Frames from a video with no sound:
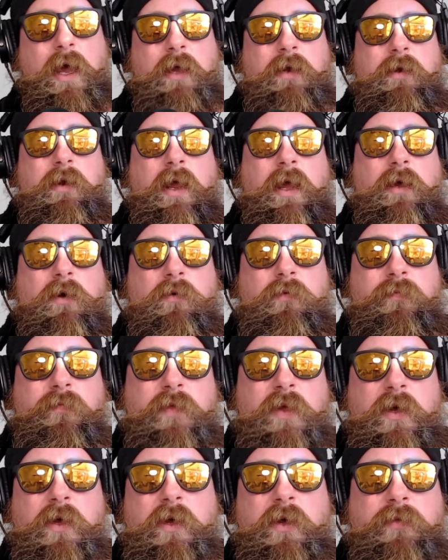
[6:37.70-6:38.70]
an angle.
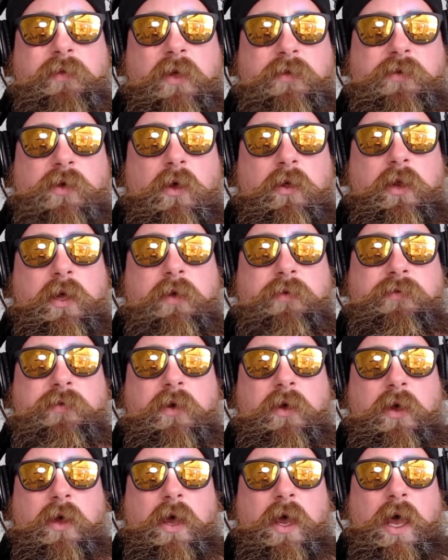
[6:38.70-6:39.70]
That's all it is.
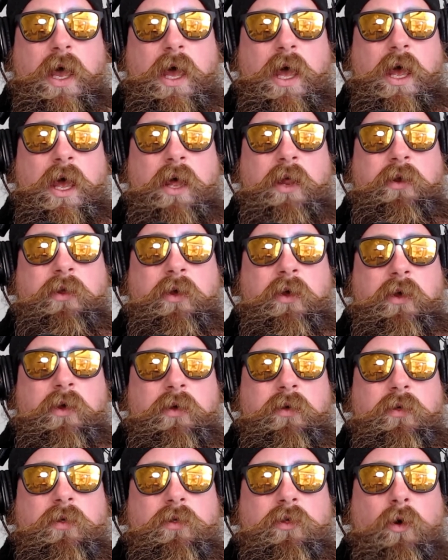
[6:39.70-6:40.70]
And
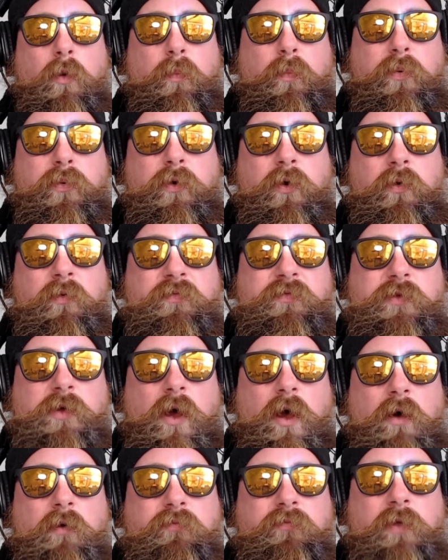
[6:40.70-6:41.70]
the proofs
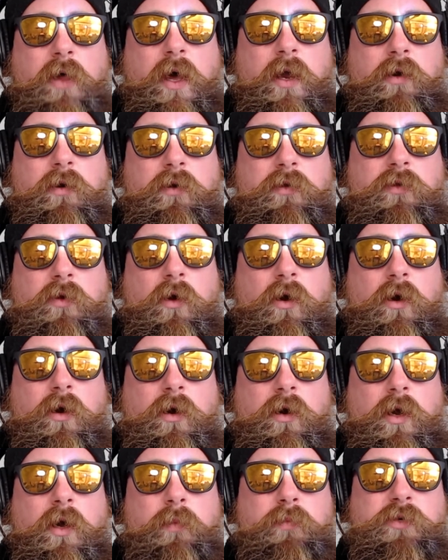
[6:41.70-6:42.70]
of flat Earth
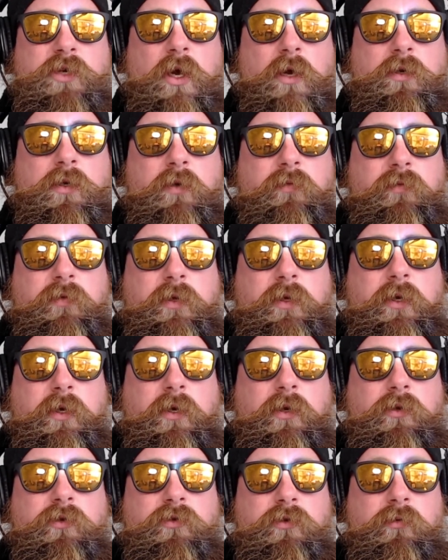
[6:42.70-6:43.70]
are
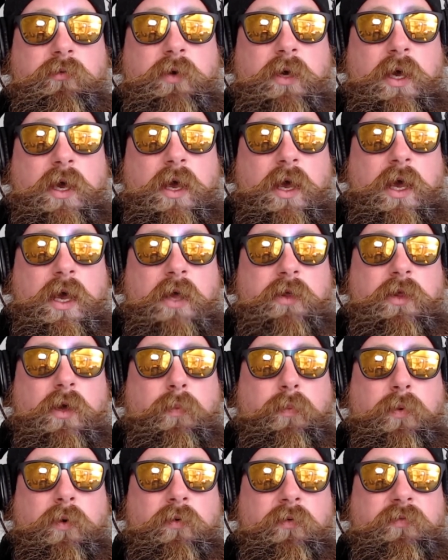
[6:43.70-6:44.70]
objectively true, and the
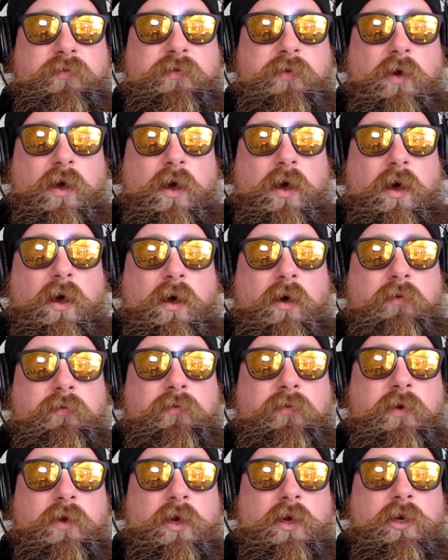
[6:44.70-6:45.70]
proofs
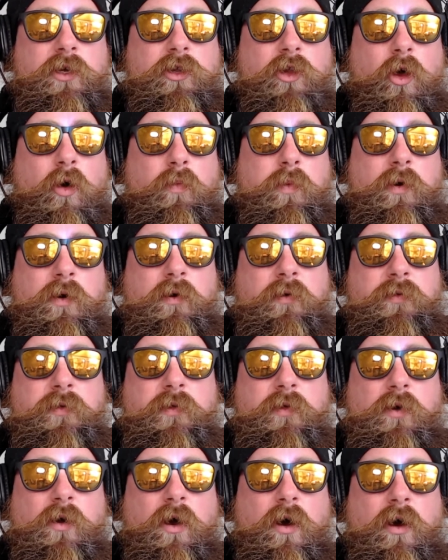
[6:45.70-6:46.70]
of globe
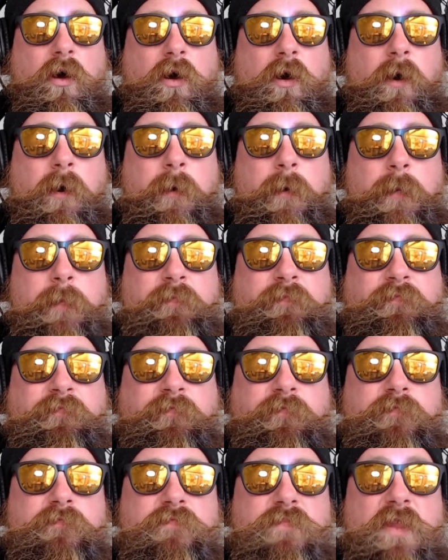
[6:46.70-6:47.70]
Earth are
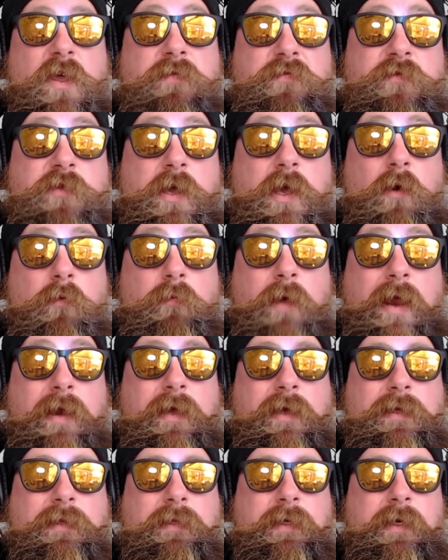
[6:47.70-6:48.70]

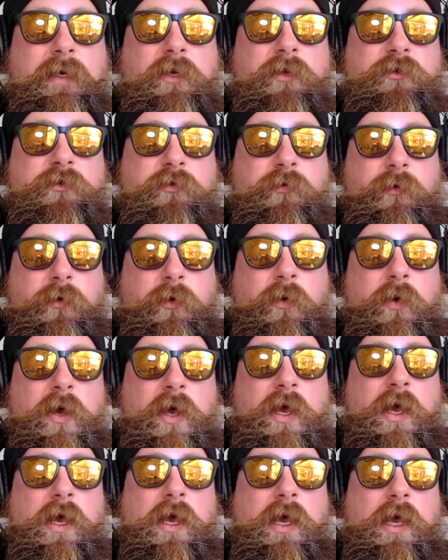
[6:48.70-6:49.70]
theoretically true
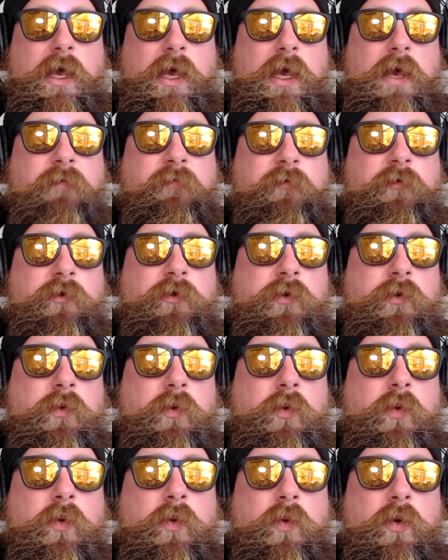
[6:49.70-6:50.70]
if
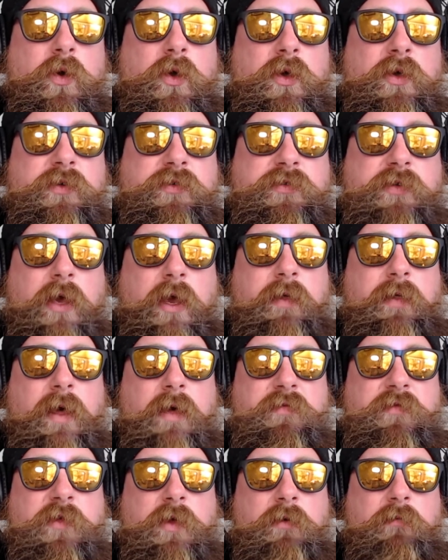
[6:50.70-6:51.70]
you say
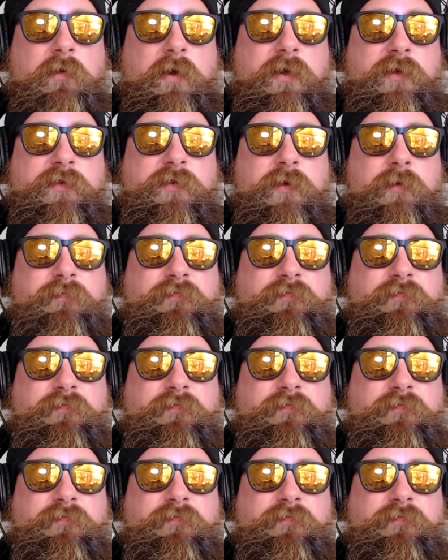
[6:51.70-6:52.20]
that theories